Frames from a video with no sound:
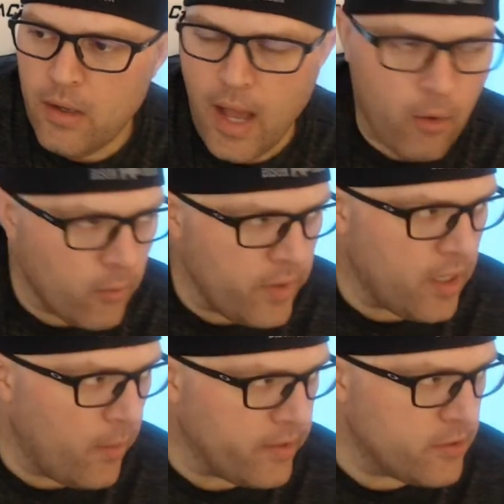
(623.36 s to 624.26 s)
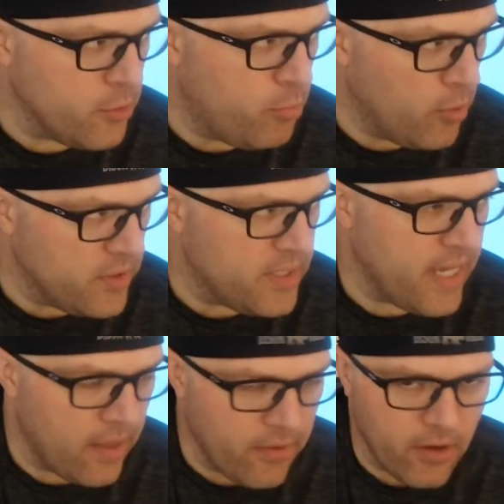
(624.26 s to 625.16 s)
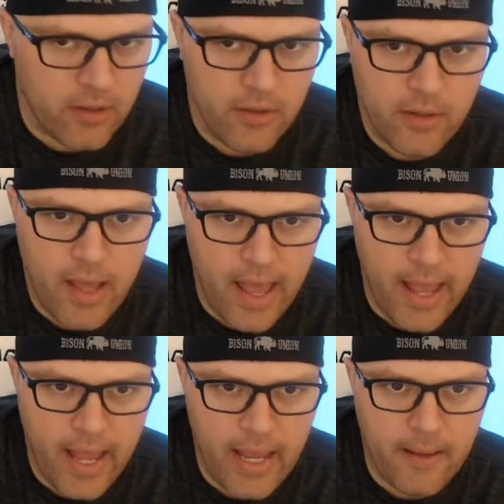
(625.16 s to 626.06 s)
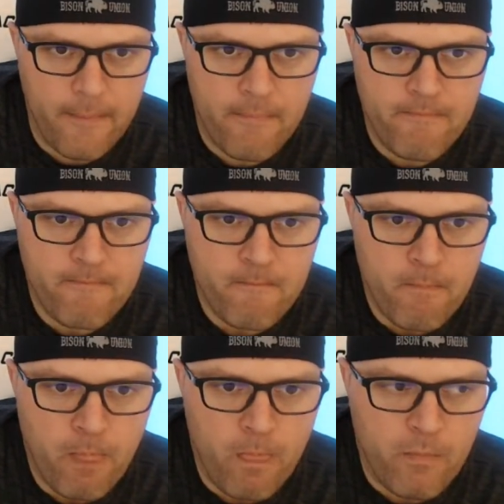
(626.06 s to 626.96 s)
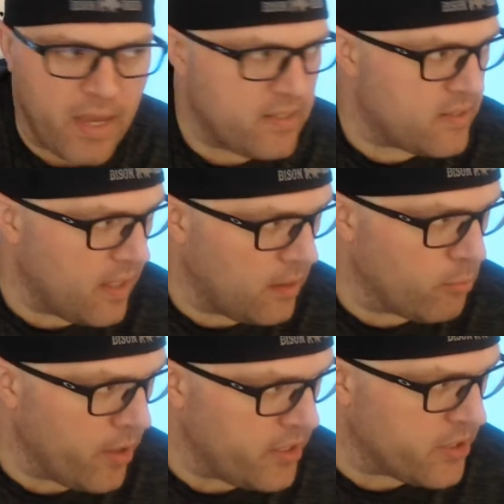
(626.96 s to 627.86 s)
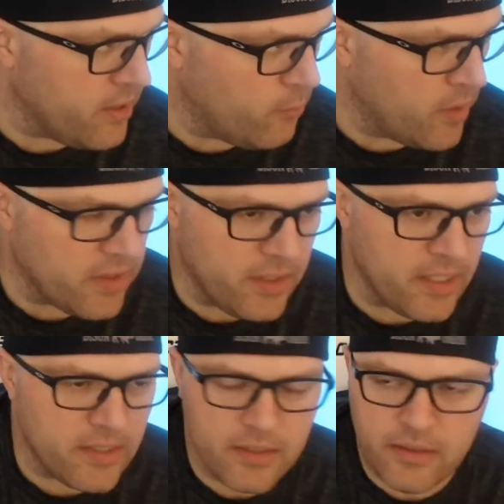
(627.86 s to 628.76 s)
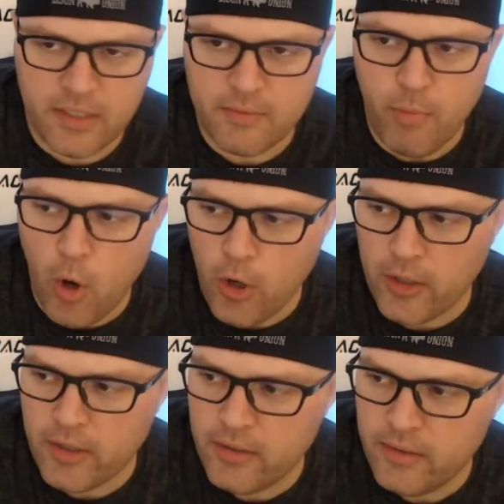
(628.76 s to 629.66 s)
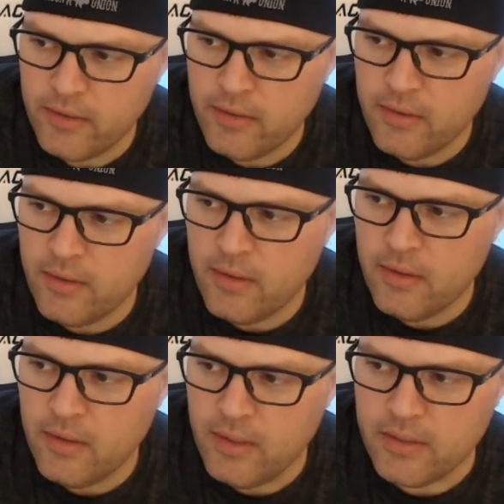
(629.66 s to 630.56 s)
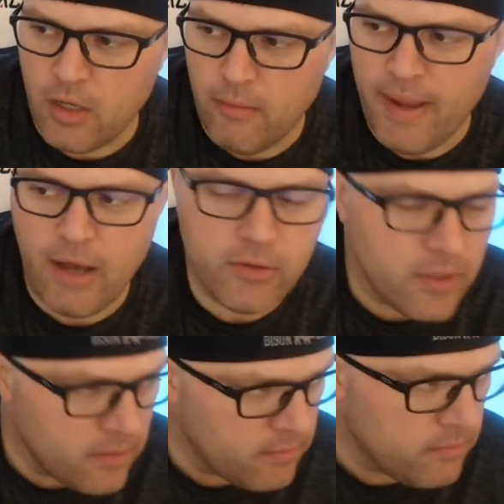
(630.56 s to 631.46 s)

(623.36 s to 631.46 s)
How are we going to put together a celebration of what this park is all about?